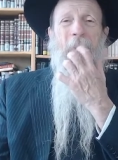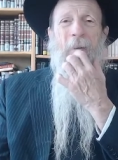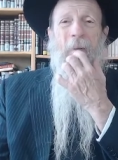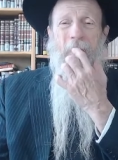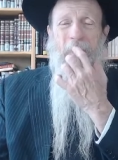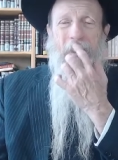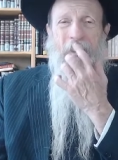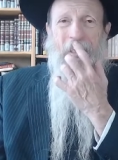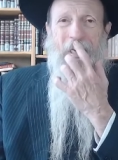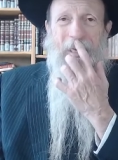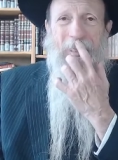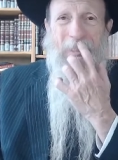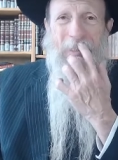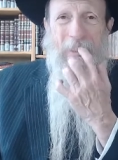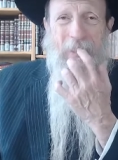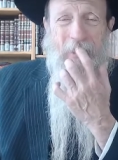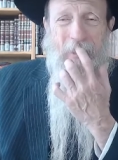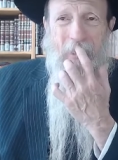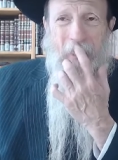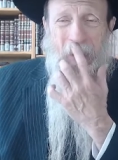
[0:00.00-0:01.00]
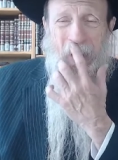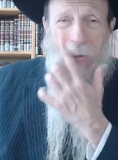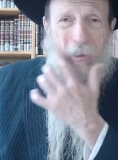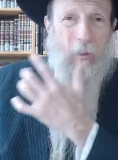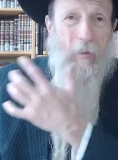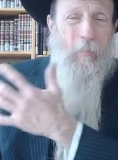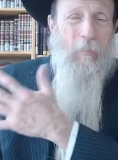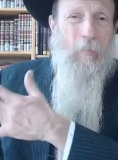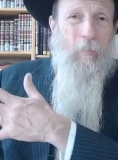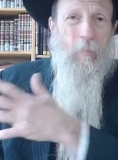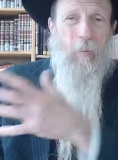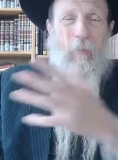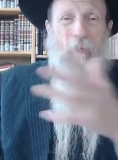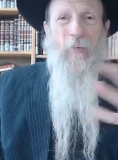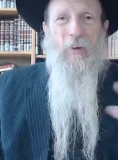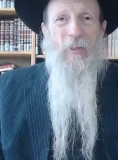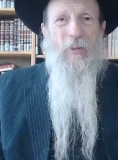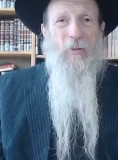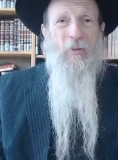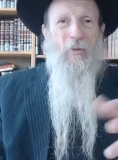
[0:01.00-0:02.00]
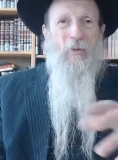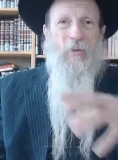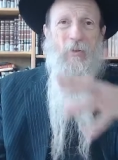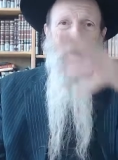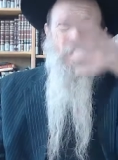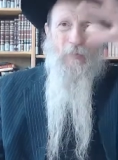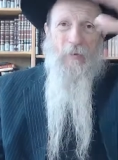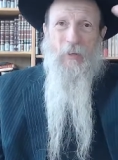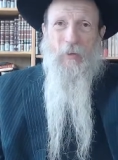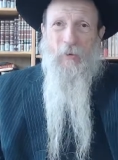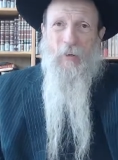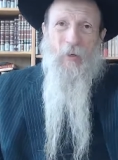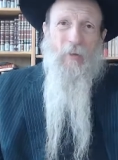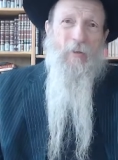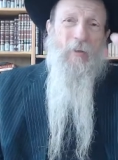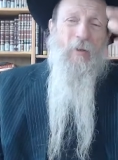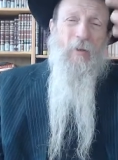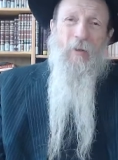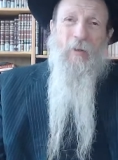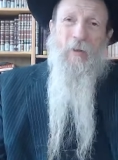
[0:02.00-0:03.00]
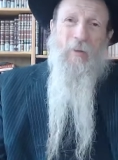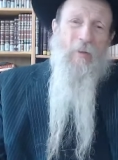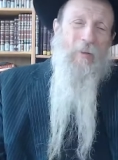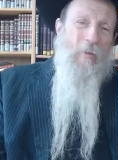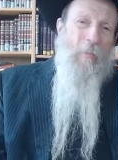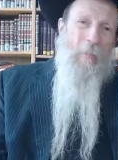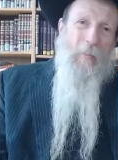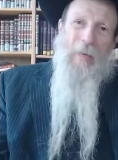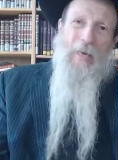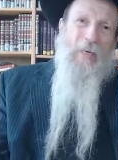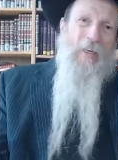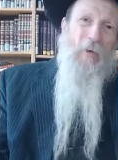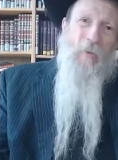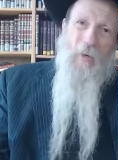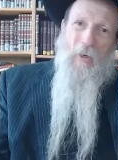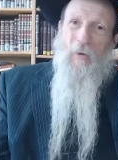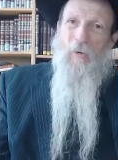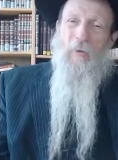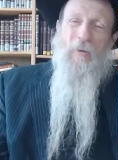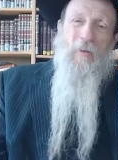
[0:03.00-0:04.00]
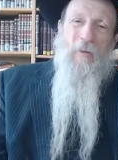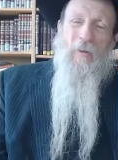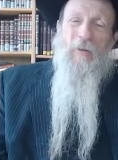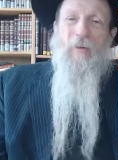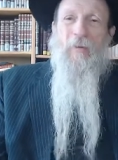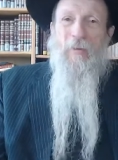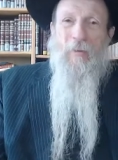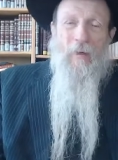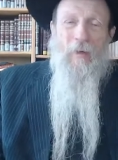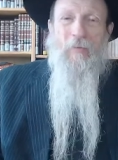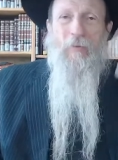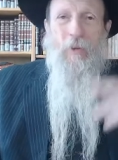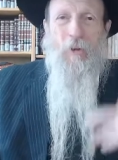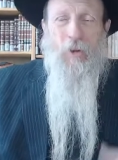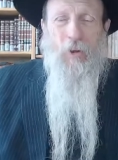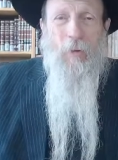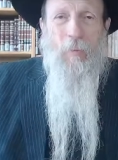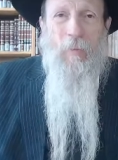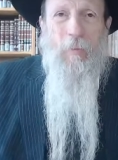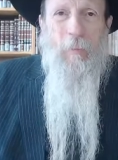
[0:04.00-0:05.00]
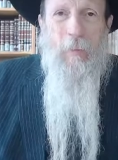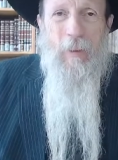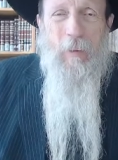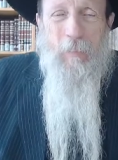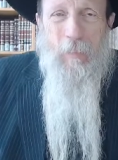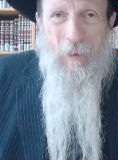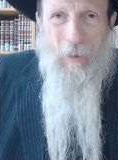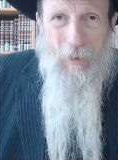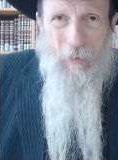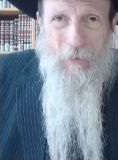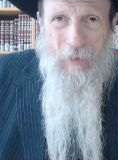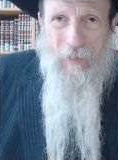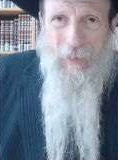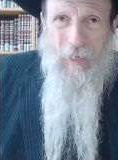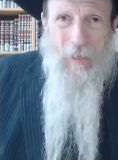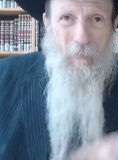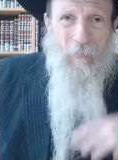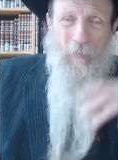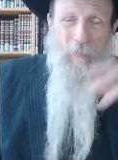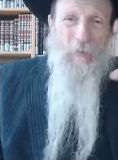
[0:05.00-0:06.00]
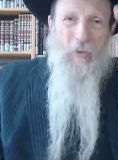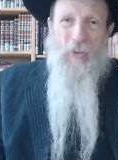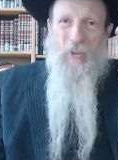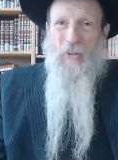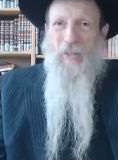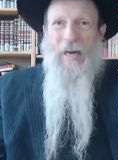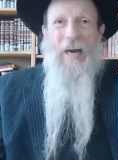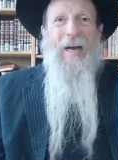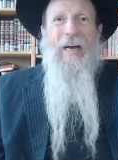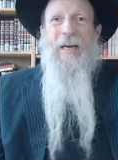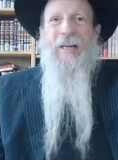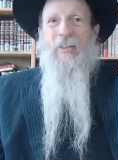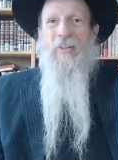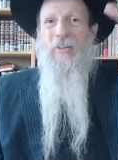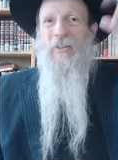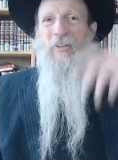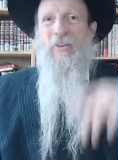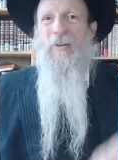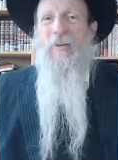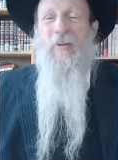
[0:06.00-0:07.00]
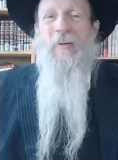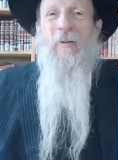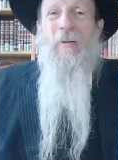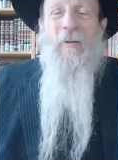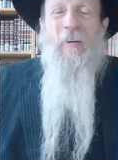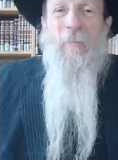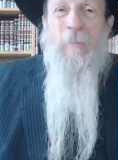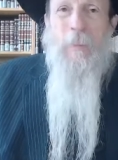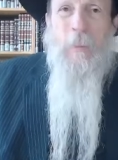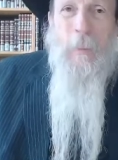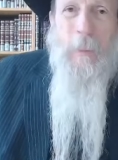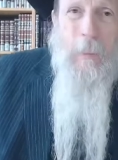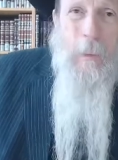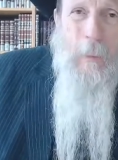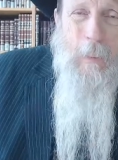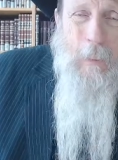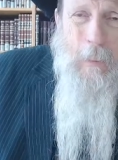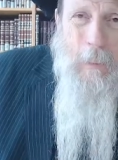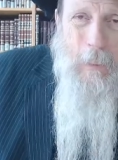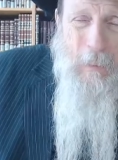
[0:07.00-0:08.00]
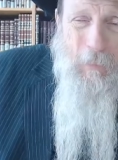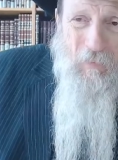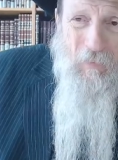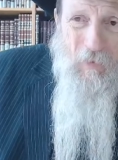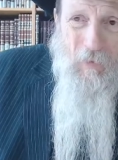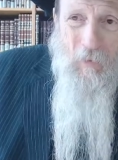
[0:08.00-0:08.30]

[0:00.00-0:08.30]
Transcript: the Nazis, they hired professors to figure out the background of the German people, how they came from these gods and the, they're